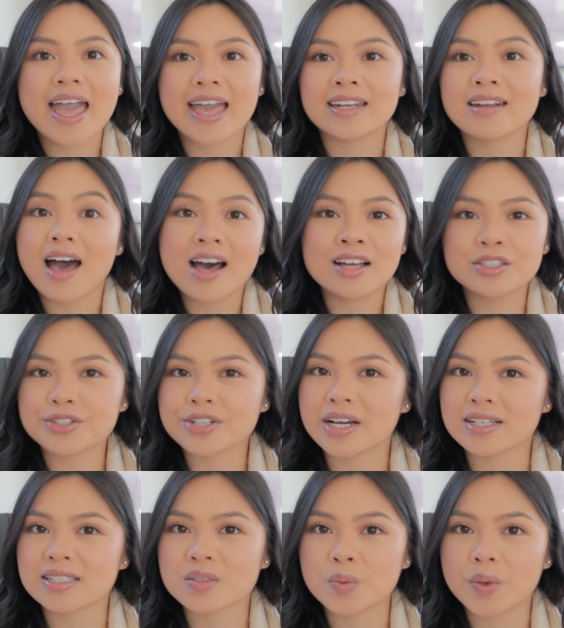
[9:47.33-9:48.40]
and
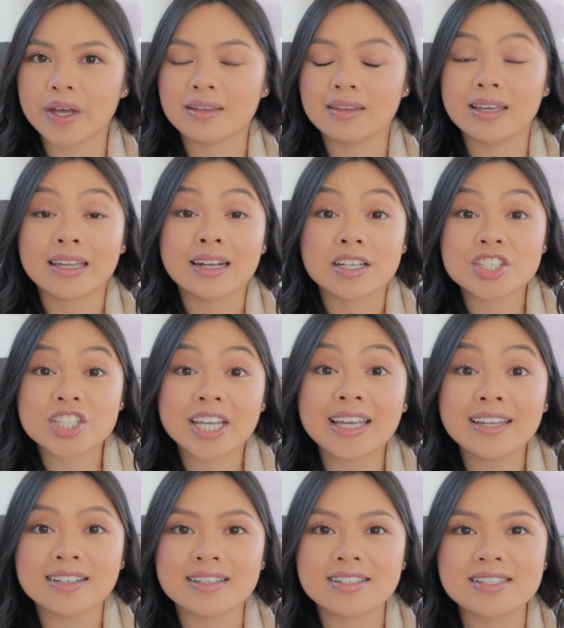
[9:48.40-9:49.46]
untrustworthy and are
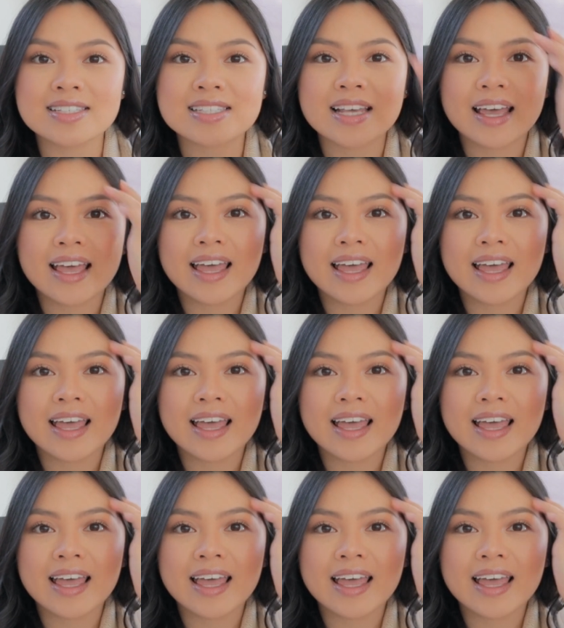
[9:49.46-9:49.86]
cheaters,